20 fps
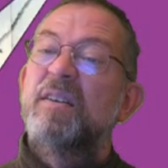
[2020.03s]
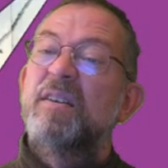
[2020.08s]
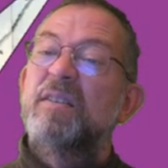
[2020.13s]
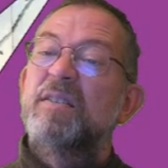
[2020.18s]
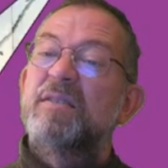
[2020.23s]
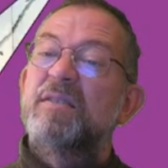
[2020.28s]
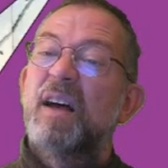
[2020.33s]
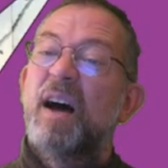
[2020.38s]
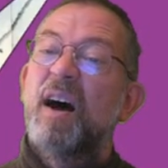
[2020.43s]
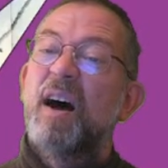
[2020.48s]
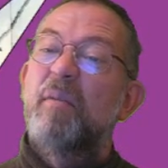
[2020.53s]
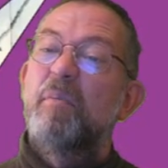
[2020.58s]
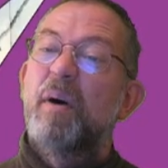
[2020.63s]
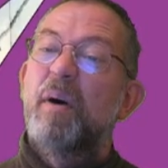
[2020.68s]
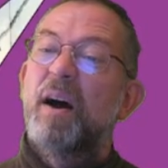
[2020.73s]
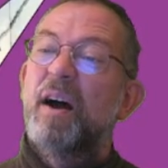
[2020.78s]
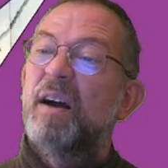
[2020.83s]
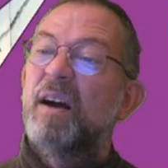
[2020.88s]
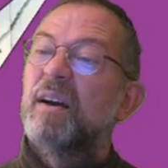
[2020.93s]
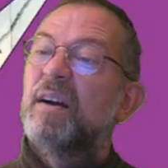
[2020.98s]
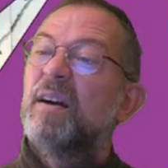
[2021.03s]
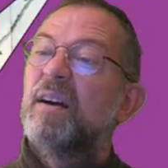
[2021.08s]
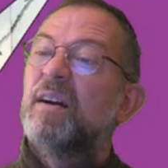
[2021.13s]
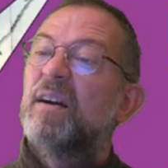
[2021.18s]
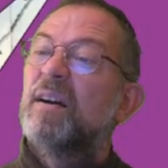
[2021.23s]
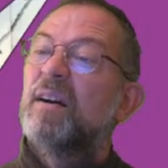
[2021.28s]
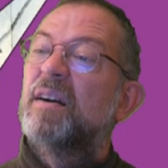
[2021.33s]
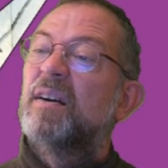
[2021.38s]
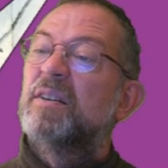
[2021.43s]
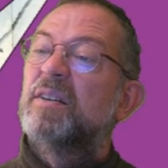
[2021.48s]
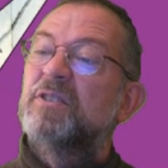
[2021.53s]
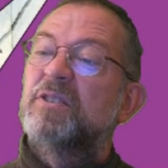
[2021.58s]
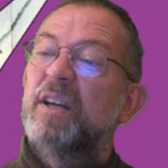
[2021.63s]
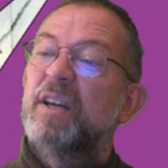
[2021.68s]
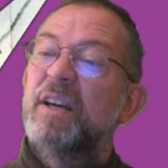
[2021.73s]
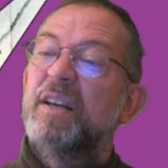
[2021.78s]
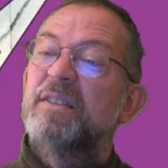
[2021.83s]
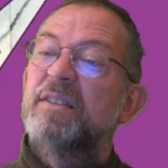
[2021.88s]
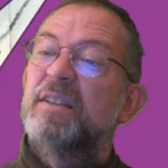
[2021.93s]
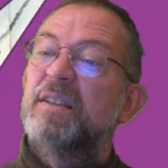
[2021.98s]
start by
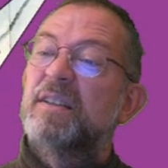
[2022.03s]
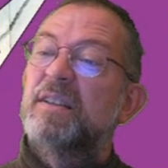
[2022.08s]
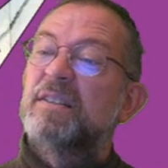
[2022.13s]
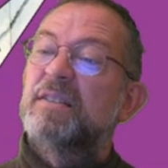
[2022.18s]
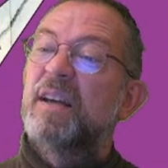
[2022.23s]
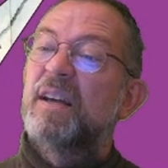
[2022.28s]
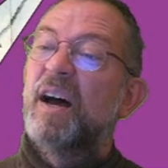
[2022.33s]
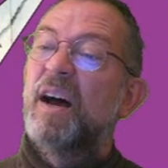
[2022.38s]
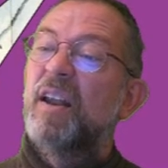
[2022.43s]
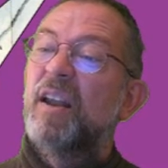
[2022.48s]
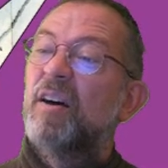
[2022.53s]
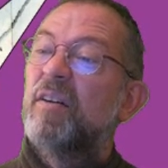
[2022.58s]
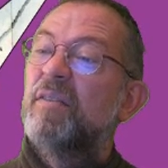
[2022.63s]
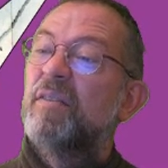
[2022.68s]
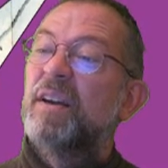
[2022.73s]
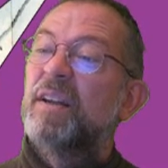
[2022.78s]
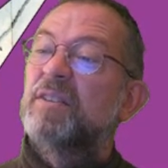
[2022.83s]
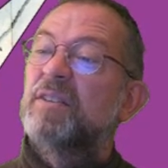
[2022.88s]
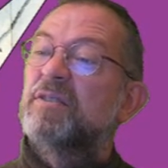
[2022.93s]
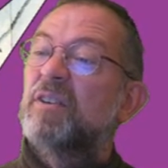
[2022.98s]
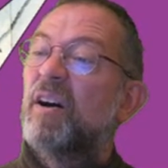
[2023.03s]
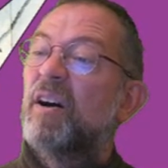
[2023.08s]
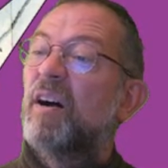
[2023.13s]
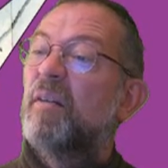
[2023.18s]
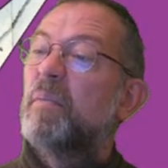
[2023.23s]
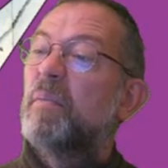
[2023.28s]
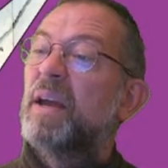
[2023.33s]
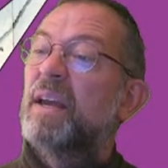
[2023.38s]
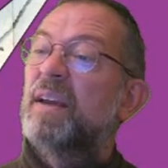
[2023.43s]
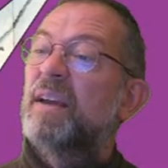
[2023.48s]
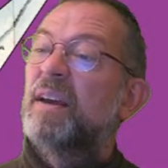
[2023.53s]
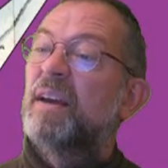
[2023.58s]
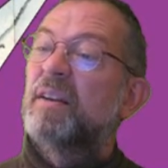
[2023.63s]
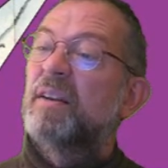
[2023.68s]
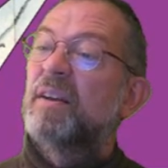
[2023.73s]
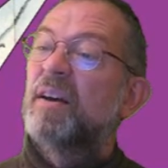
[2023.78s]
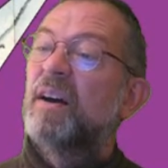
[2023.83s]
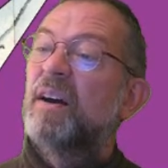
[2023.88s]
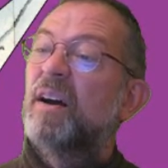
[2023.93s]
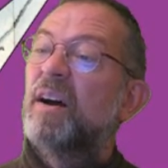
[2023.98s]
changing the style of it so I'll make it
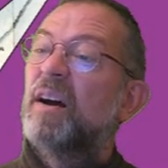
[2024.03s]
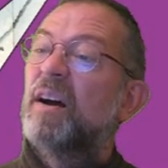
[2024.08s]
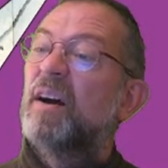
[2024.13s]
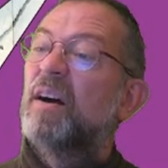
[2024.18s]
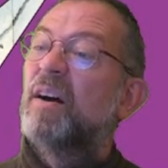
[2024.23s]
uh,